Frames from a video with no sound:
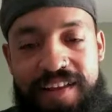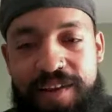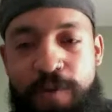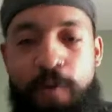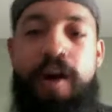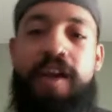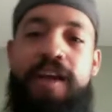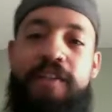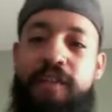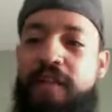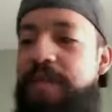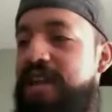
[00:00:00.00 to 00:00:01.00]
You walk in
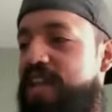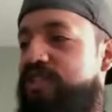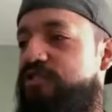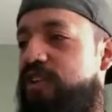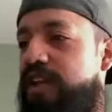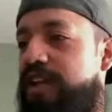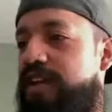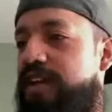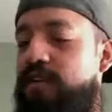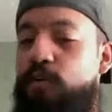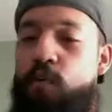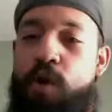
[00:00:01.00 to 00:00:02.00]
there. Let me get a drink.
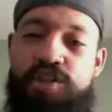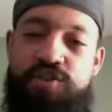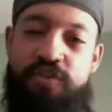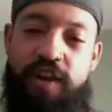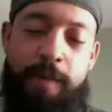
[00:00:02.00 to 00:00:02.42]
What drink?